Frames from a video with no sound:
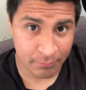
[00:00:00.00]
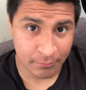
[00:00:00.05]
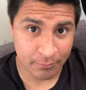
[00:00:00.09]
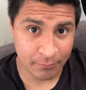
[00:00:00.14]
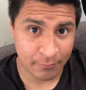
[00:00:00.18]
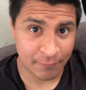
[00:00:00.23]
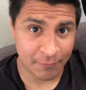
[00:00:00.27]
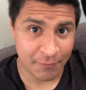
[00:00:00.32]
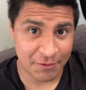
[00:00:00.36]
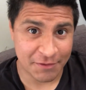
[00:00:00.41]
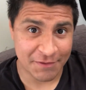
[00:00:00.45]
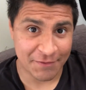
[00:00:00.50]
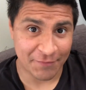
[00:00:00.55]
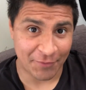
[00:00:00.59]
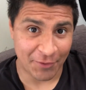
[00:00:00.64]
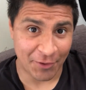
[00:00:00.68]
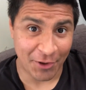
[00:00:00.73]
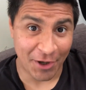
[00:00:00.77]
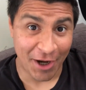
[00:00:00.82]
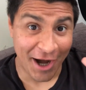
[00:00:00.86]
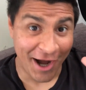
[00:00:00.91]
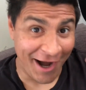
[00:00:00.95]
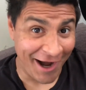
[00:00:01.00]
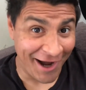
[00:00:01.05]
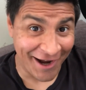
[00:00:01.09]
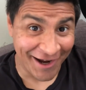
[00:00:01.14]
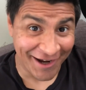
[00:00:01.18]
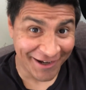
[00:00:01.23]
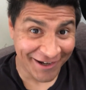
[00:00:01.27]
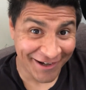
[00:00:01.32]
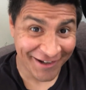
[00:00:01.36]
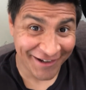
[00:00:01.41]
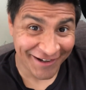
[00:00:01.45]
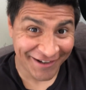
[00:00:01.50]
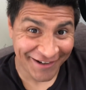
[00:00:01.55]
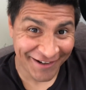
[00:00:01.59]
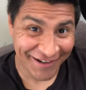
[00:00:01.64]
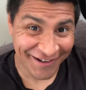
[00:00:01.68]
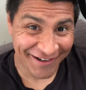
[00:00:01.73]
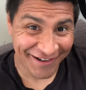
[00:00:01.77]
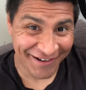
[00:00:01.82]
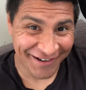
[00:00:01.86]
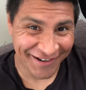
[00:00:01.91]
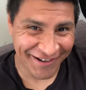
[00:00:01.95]
first of all, hi.
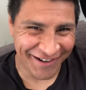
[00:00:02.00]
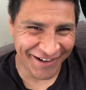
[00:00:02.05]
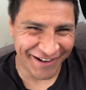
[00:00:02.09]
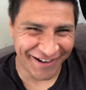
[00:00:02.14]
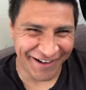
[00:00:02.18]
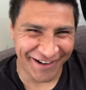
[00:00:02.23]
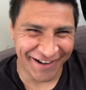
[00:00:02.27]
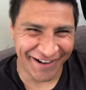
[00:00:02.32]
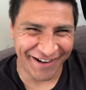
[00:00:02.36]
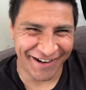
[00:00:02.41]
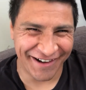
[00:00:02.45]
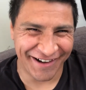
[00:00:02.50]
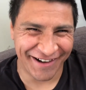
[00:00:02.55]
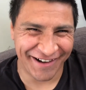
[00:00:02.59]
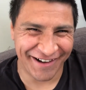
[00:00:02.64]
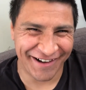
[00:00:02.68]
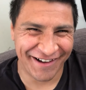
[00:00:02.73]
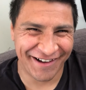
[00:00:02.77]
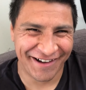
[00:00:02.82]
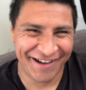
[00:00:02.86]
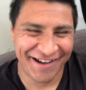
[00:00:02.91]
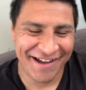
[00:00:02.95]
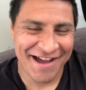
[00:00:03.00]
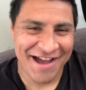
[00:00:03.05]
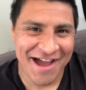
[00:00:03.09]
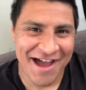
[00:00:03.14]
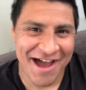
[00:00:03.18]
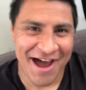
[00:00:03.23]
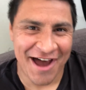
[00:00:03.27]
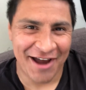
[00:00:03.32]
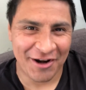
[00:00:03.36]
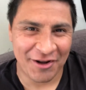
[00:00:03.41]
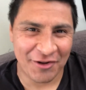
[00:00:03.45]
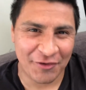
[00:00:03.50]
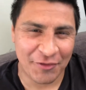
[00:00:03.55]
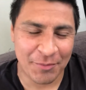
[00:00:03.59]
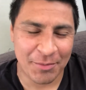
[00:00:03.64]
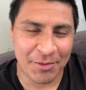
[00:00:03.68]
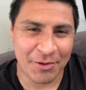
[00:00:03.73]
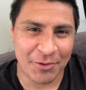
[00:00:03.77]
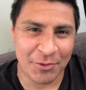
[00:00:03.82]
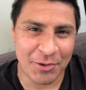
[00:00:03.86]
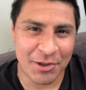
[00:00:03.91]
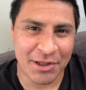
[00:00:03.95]
I know it's
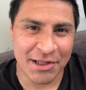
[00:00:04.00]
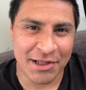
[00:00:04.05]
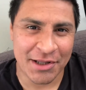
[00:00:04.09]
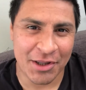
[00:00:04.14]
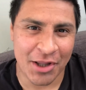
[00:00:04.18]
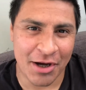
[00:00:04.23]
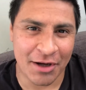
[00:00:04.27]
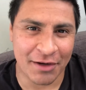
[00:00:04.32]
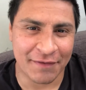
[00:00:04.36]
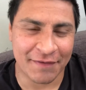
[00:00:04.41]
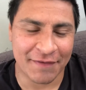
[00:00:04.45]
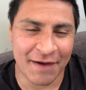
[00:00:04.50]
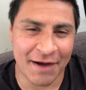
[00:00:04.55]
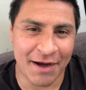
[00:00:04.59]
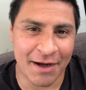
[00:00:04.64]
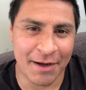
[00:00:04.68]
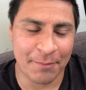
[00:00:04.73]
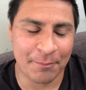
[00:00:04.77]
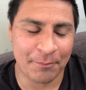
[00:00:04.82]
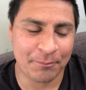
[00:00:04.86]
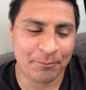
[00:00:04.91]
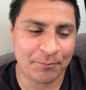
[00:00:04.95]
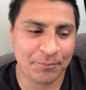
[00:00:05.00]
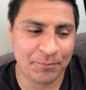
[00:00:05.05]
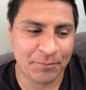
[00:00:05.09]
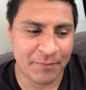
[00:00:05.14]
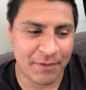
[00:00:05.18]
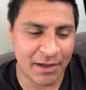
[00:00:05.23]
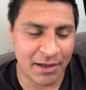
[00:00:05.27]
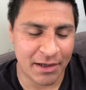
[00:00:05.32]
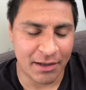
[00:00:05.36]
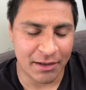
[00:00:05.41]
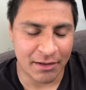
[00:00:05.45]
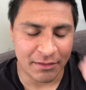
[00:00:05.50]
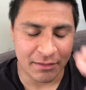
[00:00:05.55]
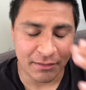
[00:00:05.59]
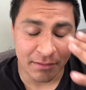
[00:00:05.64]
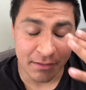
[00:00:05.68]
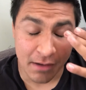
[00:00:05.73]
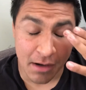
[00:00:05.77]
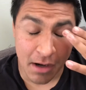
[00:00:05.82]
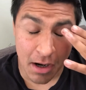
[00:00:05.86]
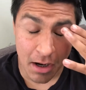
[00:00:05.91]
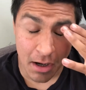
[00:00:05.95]
been a really long time, and
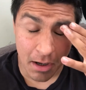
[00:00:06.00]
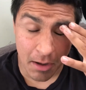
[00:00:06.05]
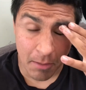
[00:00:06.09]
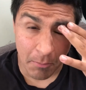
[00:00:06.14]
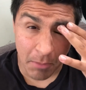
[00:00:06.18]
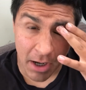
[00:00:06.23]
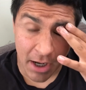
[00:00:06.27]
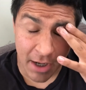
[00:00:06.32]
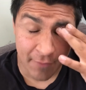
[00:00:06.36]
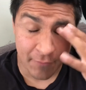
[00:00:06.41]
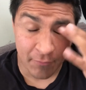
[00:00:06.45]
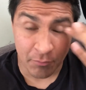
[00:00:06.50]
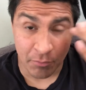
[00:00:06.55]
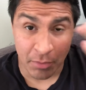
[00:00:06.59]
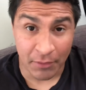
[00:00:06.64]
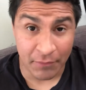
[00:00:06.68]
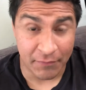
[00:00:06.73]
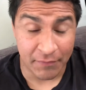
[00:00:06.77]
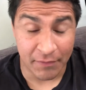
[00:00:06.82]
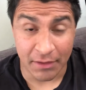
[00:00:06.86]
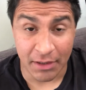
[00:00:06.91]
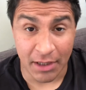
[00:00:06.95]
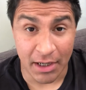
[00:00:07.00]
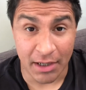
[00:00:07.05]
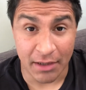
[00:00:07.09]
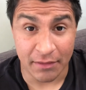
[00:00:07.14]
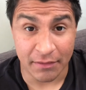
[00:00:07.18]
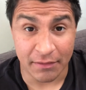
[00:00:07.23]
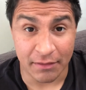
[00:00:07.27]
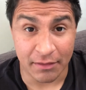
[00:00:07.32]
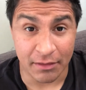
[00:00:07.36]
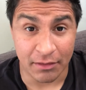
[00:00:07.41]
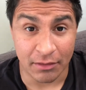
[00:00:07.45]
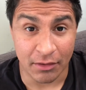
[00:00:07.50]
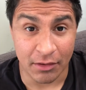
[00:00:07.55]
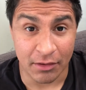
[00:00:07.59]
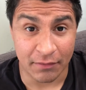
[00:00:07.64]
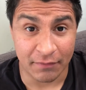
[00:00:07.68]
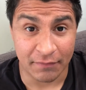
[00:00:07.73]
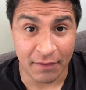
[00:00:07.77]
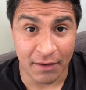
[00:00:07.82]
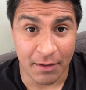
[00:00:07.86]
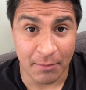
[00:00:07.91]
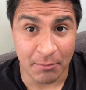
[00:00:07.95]
I haven't posted anything in a long
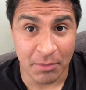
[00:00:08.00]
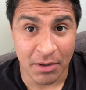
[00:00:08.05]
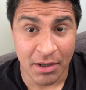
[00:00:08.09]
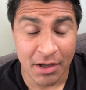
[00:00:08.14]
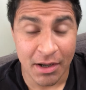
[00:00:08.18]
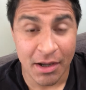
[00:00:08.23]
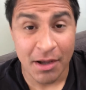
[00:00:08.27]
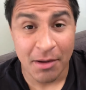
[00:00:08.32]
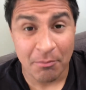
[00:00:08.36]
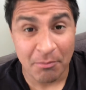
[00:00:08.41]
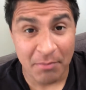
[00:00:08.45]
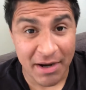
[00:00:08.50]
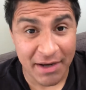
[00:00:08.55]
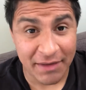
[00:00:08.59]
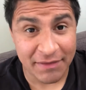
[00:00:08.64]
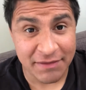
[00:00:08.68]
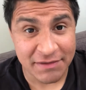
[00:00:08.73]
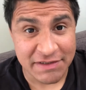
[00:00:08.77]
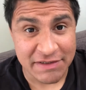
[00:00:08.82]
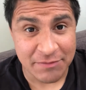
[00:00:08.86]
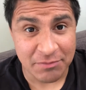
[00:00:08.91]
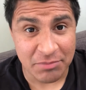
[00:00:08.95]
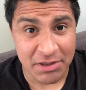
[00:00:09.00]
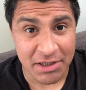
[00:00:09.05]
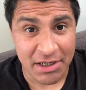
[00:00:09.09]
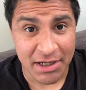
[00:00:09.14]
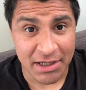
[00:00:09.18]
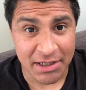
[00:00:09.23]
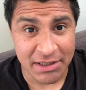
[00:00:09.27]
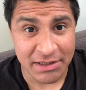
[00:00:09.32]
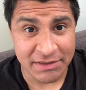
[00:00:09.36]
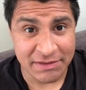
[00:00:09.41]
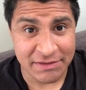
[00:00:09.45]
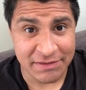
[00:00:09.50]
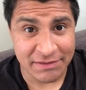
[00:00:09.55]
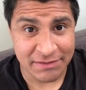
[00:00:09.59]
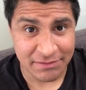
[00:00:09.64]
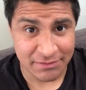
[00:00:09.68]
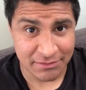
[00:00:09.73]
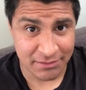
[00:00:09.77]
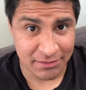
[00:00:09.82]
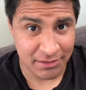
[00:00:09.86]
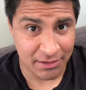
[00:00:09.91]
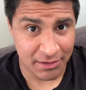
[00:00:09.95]
time. Mainly just because
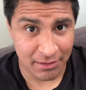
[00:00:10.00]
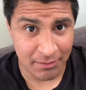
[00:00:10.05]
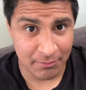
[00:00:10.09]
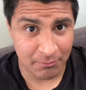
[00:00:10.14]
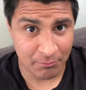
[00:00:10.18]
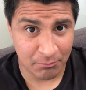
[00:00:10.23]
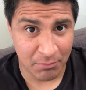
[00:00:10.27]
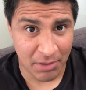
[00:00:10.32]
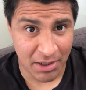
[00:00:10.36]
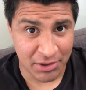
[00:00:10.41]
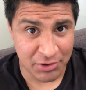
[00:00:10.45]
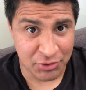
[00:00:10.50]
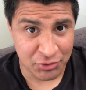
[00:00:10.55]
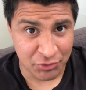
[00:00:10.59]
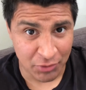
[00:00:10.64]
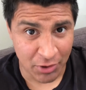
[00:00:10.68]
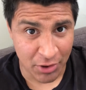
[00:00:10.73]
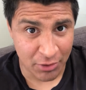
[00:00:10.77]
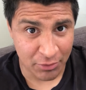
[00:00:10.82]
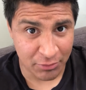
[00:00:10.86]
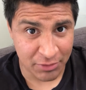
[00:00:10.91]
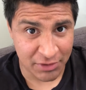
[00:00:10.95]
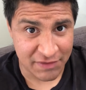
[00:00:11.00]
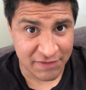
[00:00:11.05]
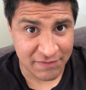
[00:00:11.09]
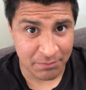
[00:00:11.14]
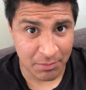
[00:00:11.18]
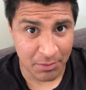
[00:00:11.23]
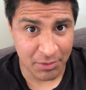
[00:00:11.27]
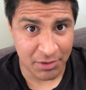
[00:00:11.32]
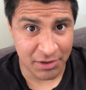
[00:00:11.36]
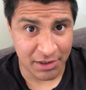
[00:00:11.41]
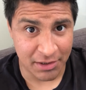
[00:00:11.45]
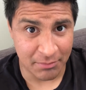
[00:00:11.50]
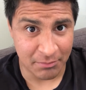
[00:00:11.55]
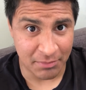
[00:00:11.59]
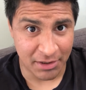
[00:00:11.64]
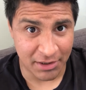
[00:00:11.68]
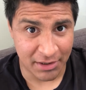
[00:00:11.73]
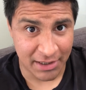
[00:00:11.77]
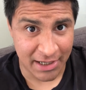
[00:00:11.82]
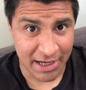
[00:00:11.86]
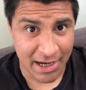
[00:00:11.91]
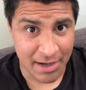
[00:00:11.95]
my drone exploding in
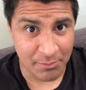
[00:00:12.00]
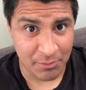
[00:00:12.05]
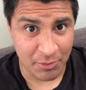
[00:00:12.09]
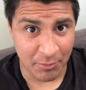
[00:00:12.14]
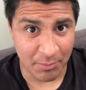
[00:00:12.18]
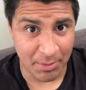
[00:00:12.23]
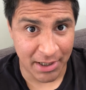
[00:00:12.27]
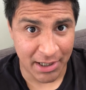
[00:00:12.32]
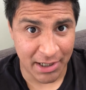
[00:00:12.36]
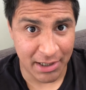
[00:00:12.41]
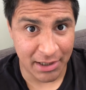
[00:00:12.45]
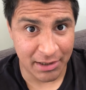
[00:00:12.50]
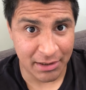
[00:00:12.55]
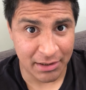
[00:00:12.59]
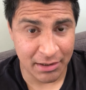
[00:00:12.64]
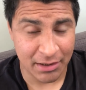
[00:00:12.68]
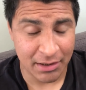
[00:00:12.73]
my camera bag